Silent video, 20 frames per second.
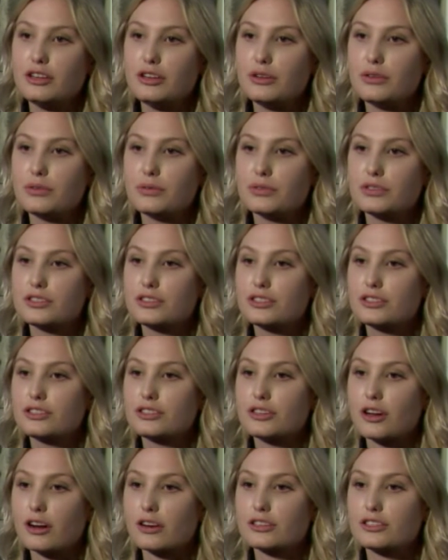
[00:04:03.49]
You
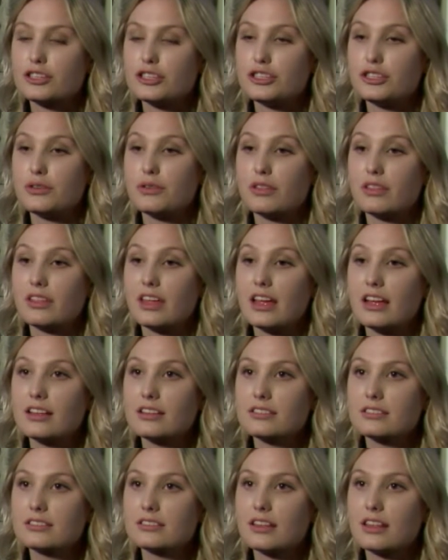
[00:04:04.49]
start to do
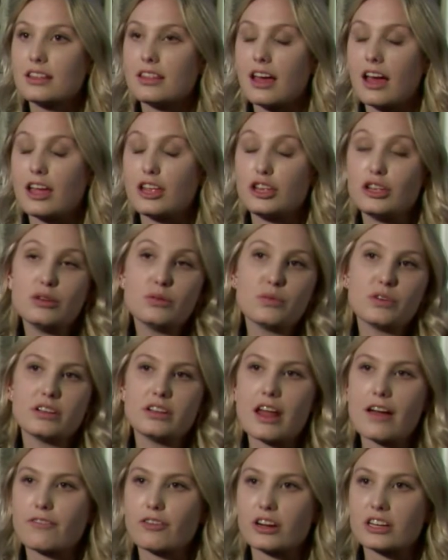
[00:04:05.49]
things that you
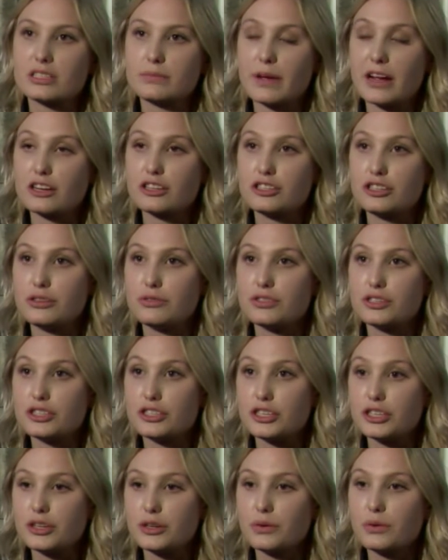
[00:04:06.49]
would never expect you
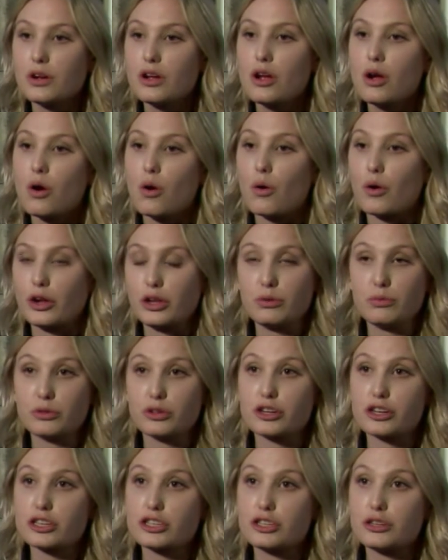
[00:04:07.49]
to do, or you
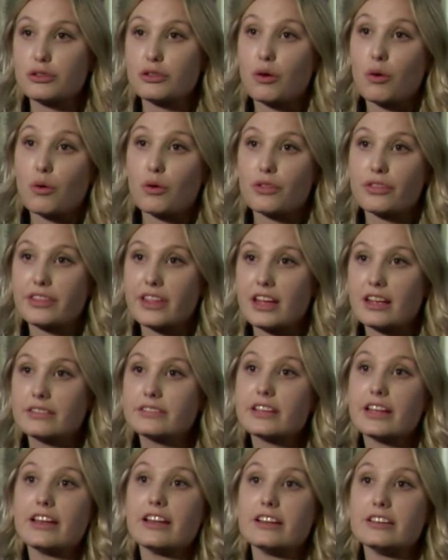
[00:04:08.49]
learn to do the old
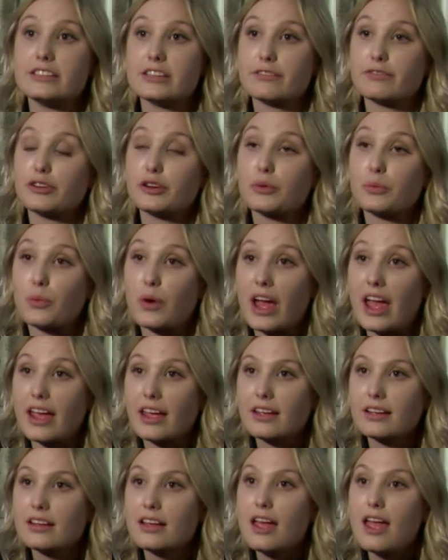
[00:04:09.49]
things in a different
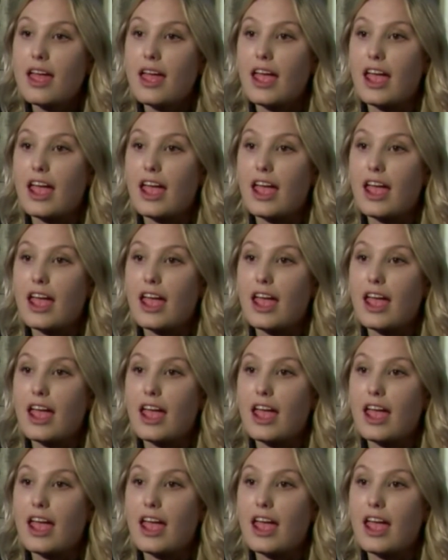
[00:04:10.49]
way.